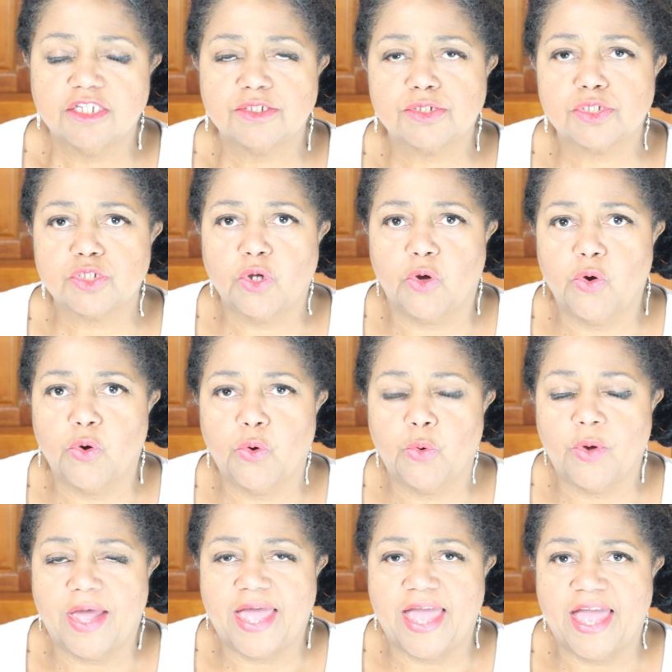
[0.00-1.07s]

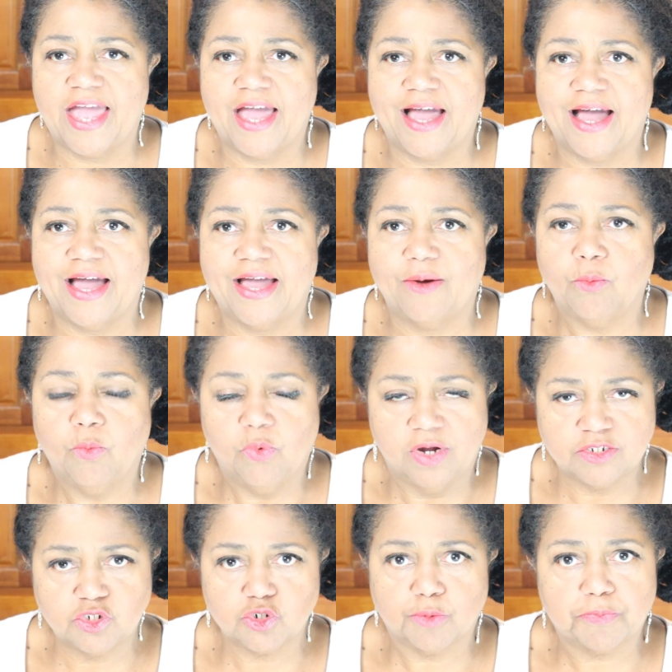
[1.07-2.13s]
So
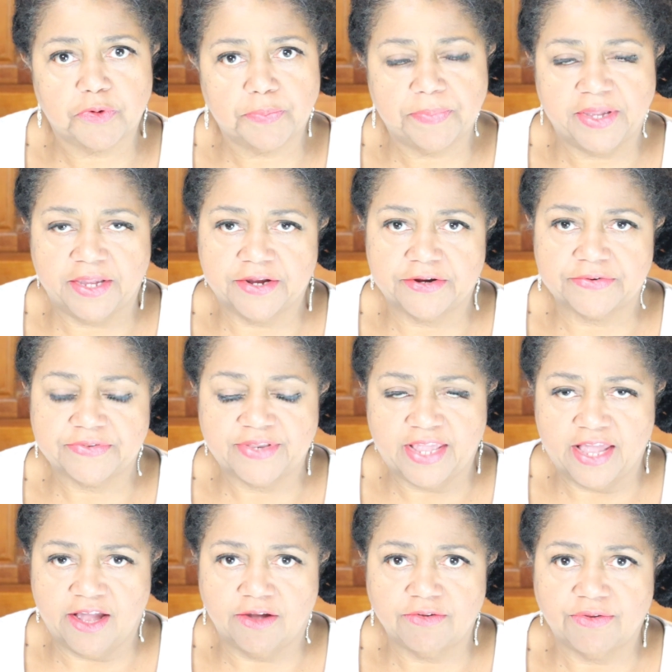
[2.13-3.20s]
once you're prepared,
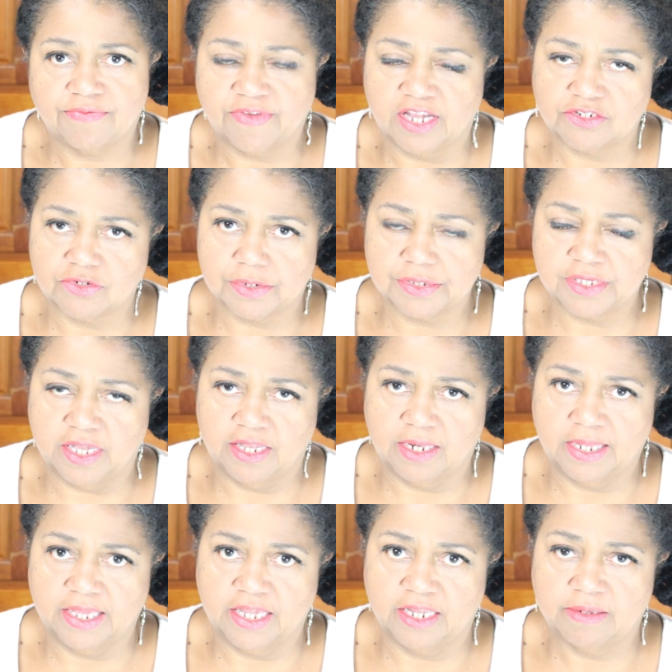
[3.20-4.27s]
now you've got your
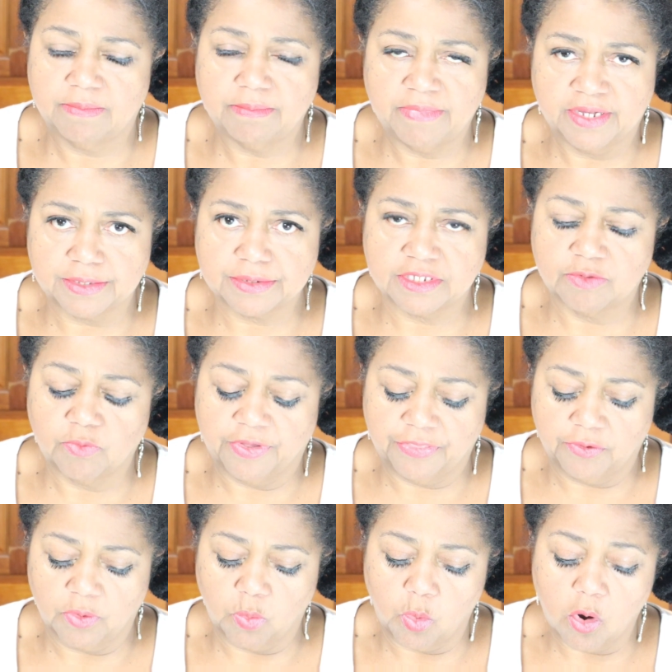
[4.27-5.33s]
saline mixed in
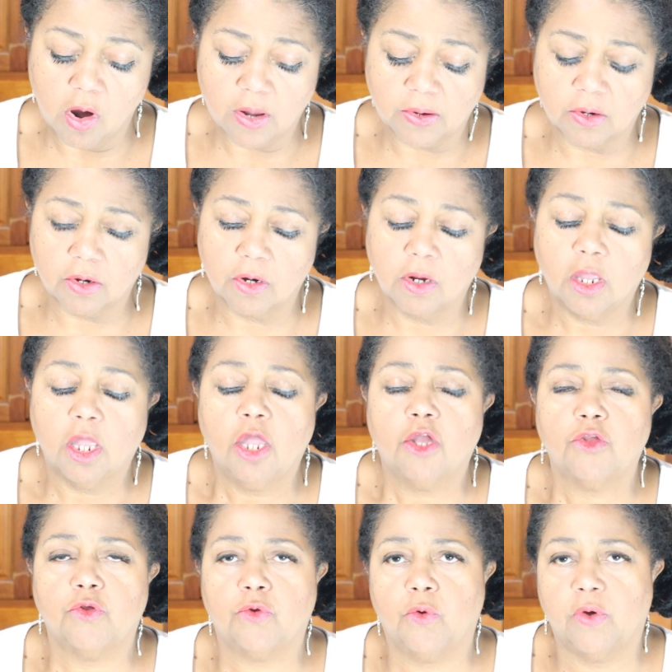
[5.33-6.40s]
with your water,
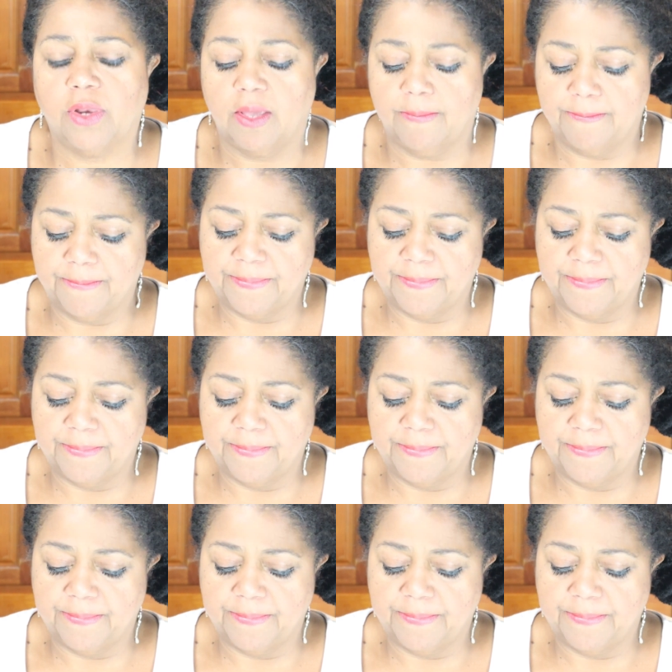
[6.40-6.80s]
you're going to